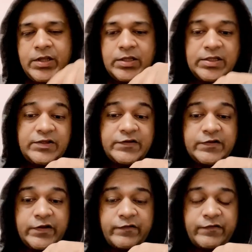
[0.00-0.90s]
Then this is
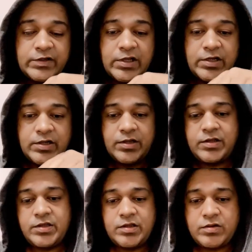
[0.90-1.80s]
the effect gallery.
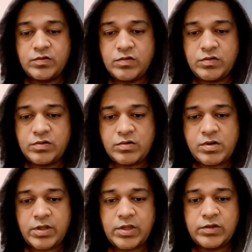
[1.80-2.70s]
Here you go
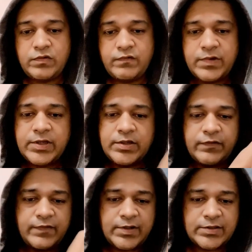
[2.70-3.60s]
and you will find
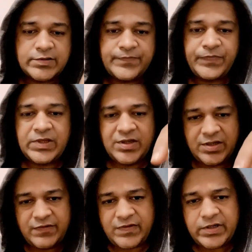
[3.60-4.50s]
effects.
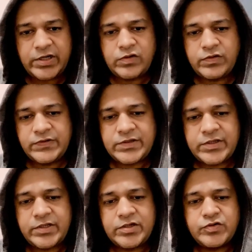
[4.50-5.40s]
Different categories are
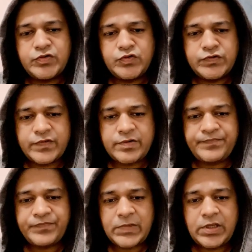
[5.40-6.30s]
here to choose from.
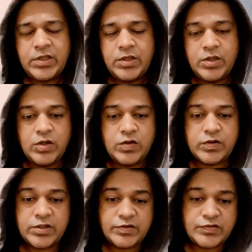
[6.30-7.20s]

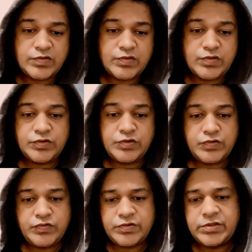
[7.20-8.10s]
Okay, so
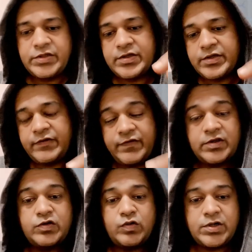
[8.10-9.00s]
choose the
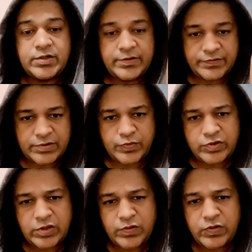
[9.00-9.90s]
effect you want.
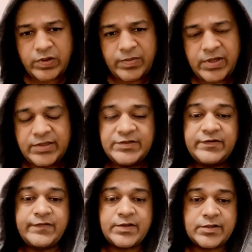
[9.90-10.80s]
Suppose I want to apply this
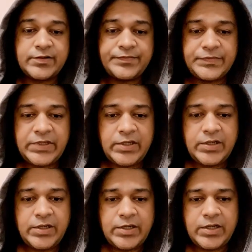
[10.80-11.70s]
effect.
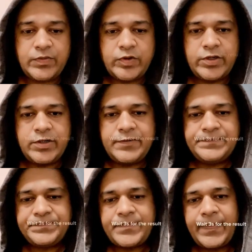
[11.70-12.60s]
Tap on it,
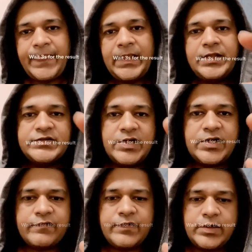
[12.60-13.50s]
select
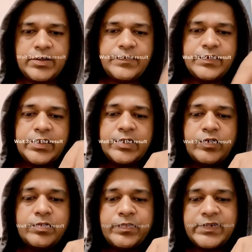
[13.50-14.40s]
the filter, then you
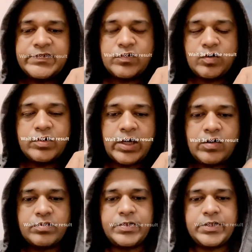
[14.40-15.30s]
have to press and hold the
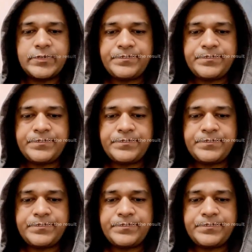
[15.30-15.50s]
record button.